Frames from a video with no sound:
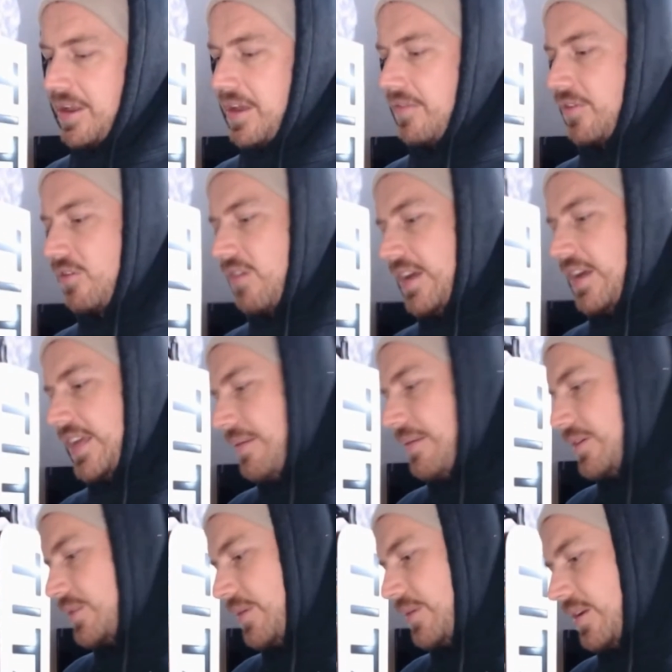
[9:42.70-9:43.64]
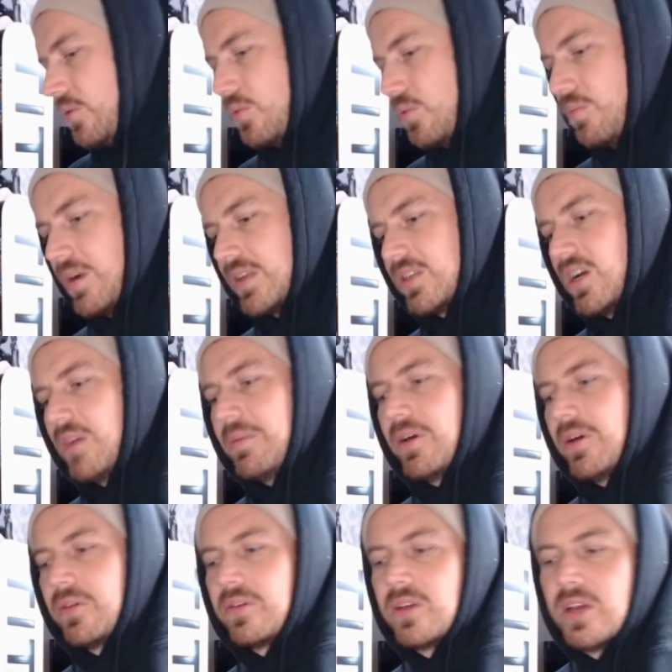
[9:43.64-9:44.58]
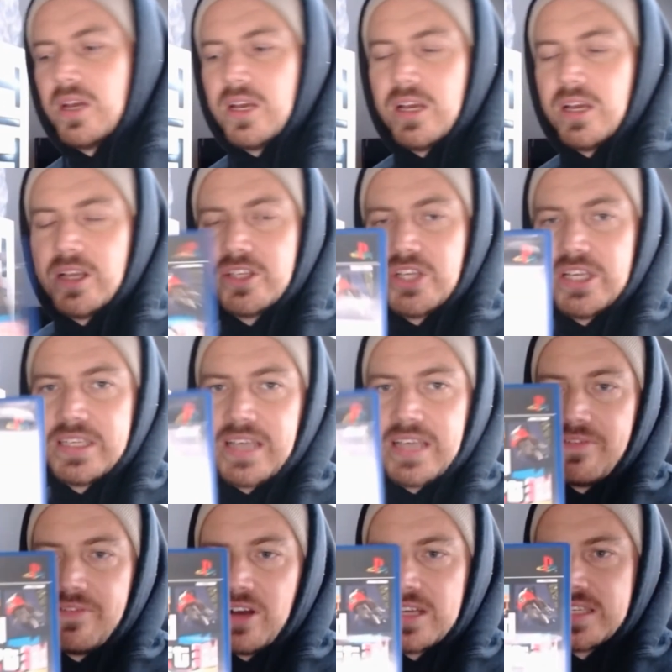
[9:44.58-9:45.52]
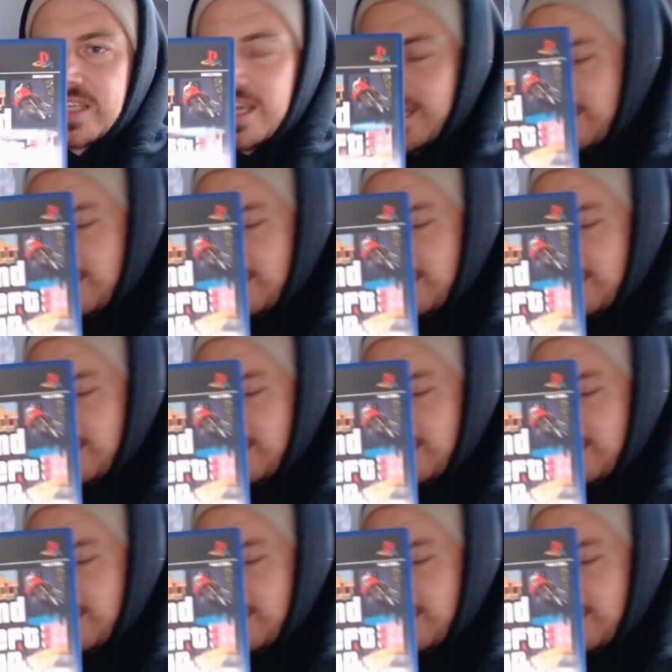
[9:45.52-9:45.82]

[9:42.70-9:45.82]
great game I spent all my time on. GTA Vice City.